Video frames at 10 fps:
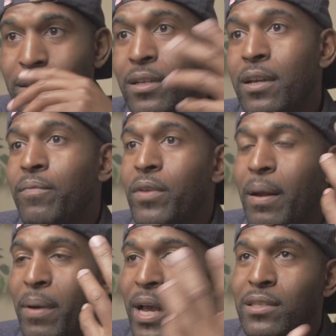and I'm
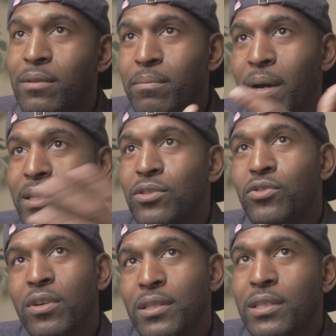passing by these
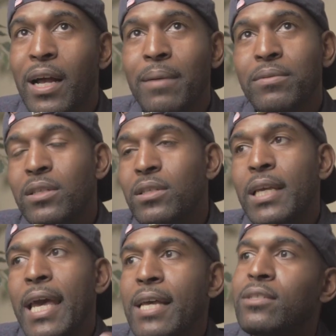truck stops and these
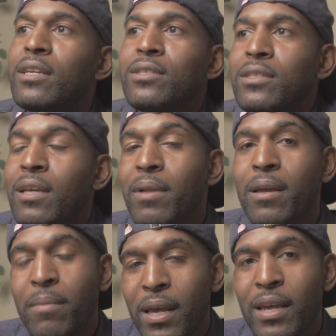gas stations. I'm like,
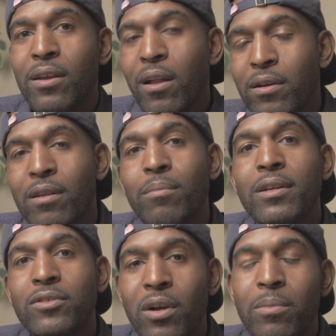man, y'all are going to be in
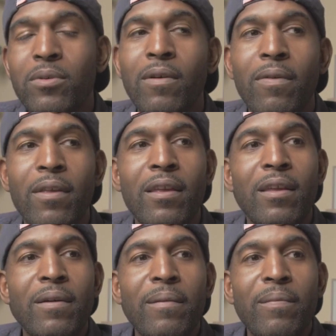trouble
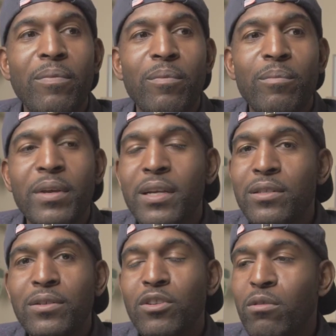because there's
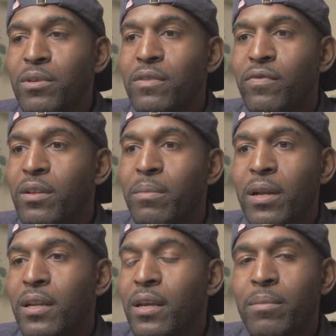no reason for anybody to
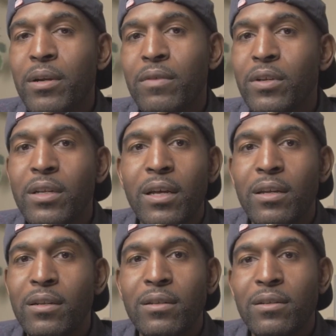come here if they're not.
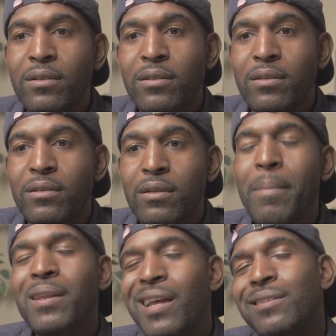I mean,
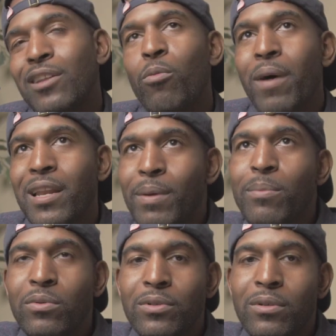not nobody. People will
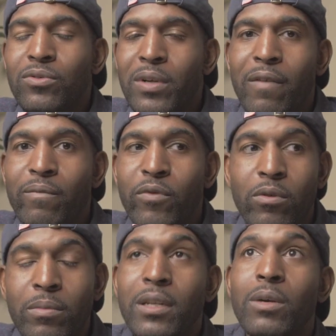still drive through,
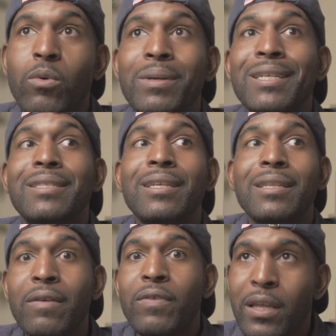but it will be
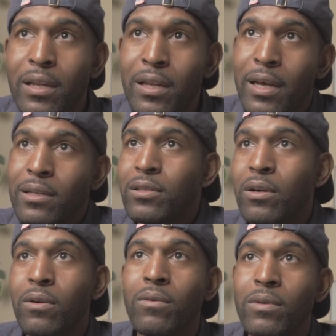significantly less. So
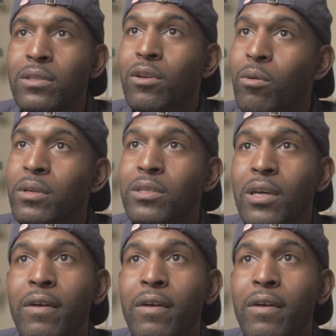it's going to be tough.